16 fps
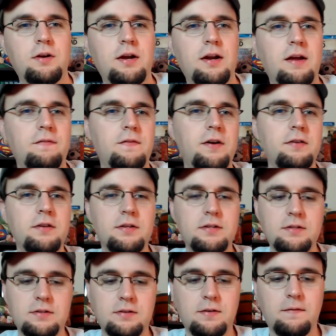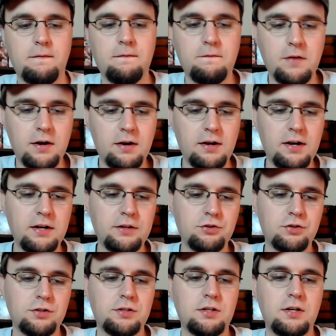and I found this very
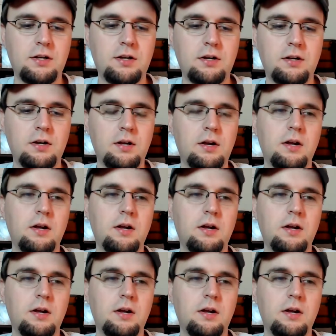interesting